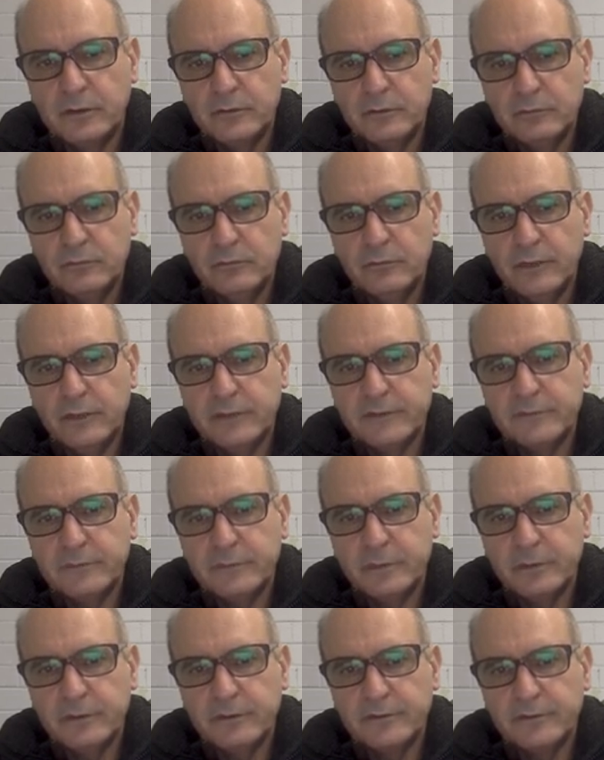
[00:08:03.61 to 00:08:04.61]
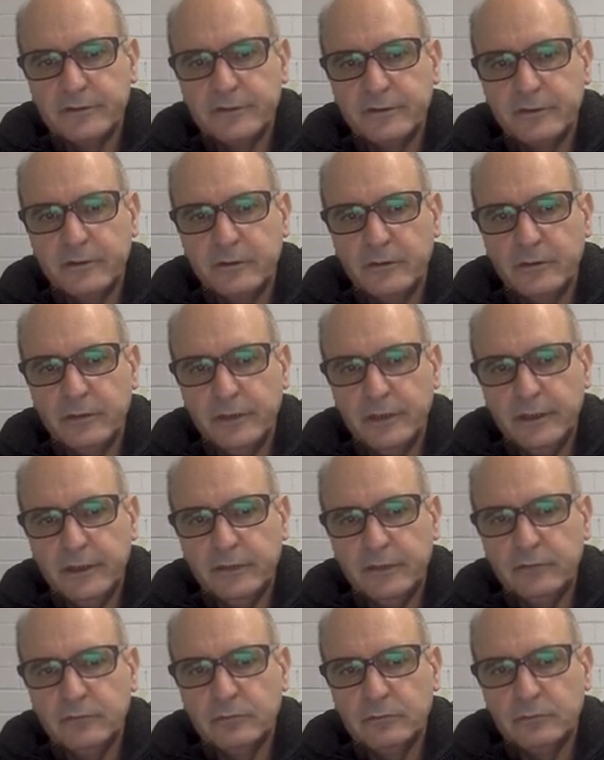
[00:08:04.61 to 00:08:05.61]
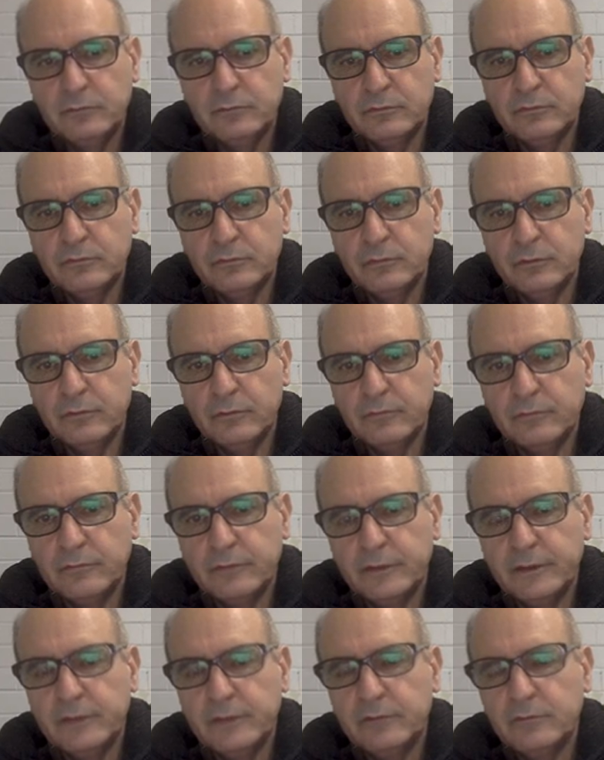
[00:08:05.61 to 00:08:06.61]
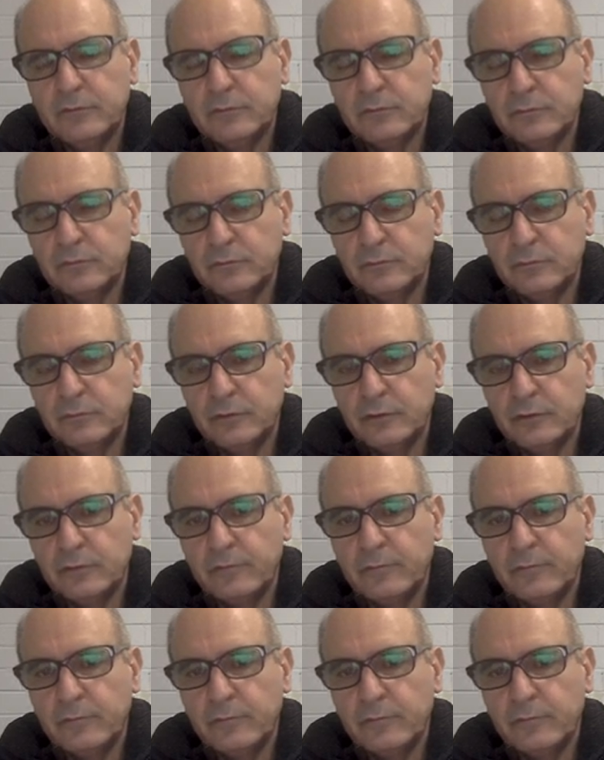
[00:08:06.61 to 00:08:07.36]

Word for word: 2x plus 0 equal to 12, equal to 12.